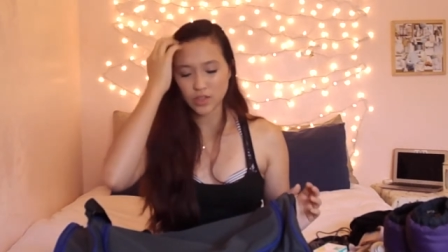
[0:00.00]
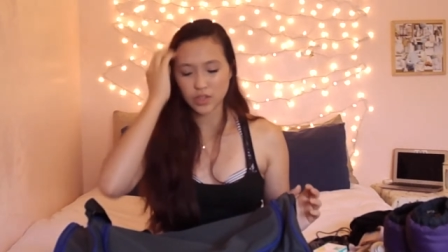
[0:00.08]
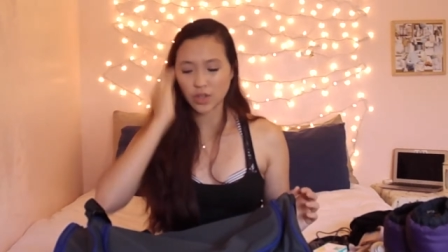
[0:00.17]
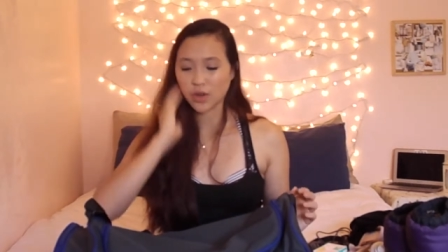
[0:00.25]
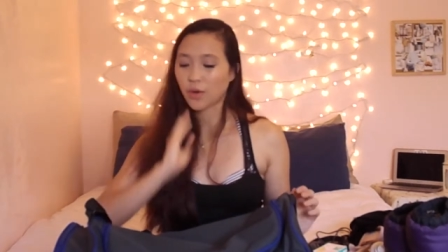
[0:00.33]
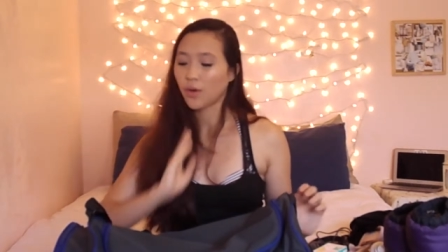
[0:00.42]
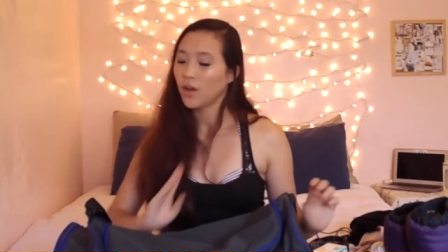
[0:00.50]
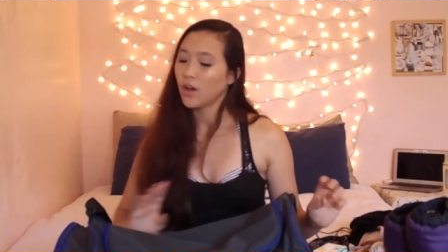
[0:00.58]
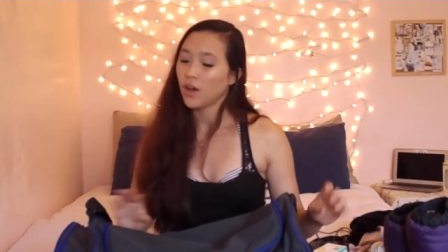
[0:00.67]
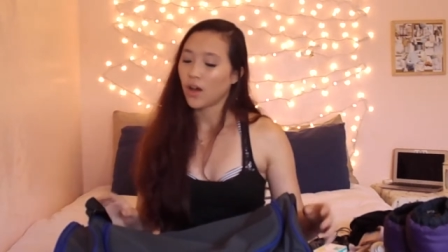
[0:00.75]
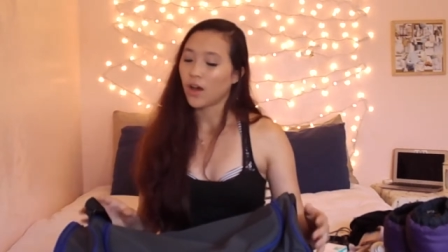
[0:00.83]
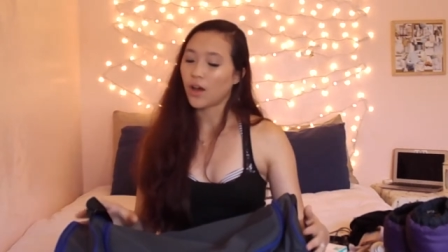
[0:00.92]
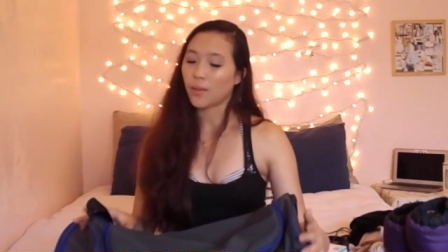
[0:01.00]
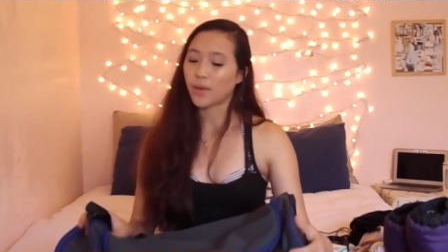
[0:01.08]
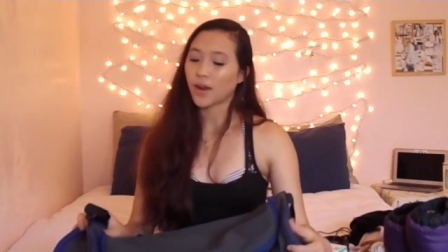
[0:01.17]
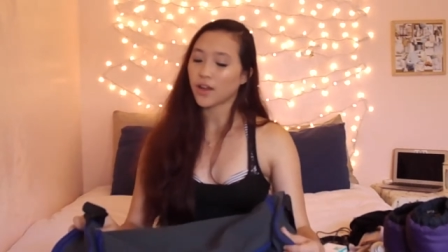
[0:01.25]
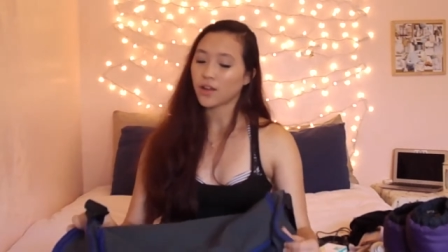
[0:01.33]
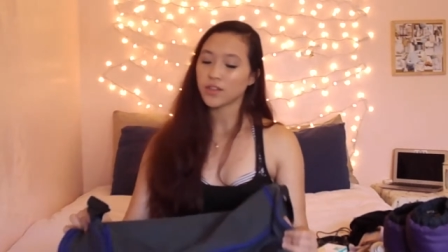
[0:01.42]
So, uh,
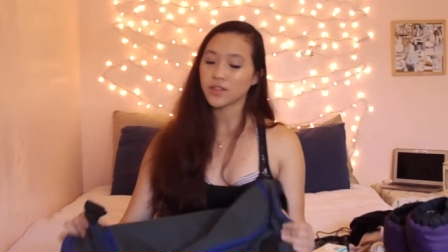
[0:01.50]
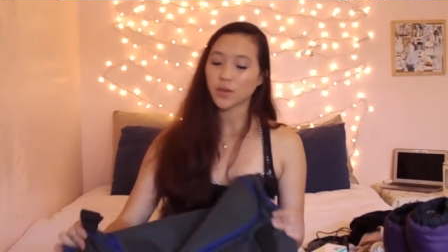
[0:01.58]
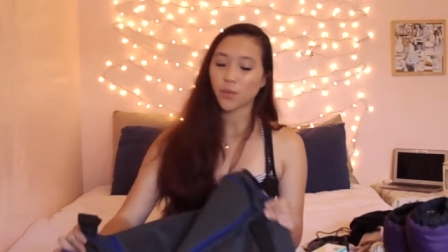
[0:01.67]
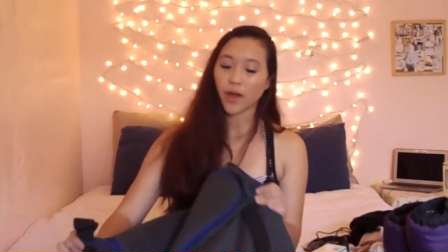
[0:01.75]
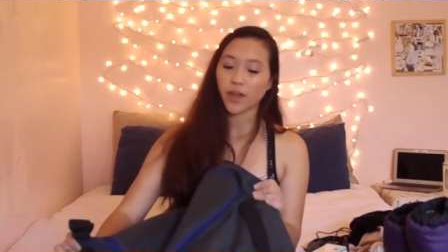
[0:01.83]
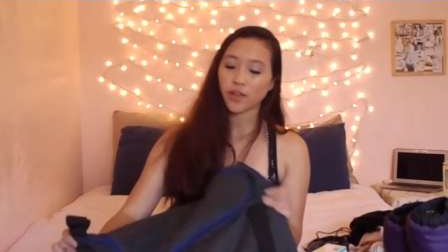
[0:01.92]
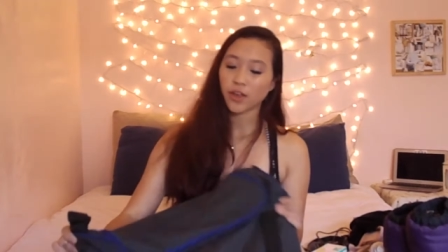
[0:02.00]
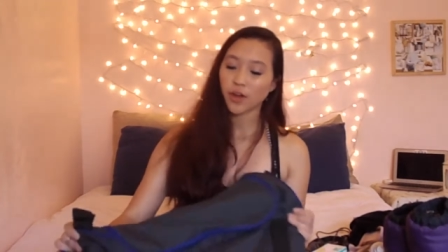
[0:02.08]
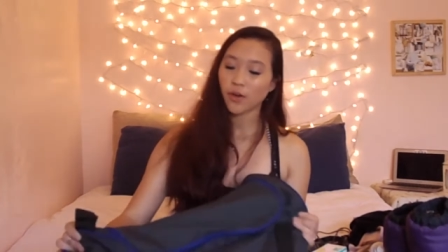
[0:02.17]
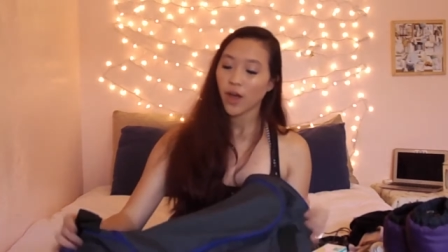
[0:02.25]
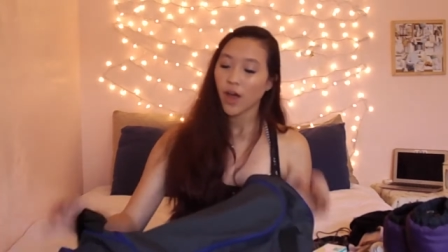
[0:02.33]
but I got this a while ago.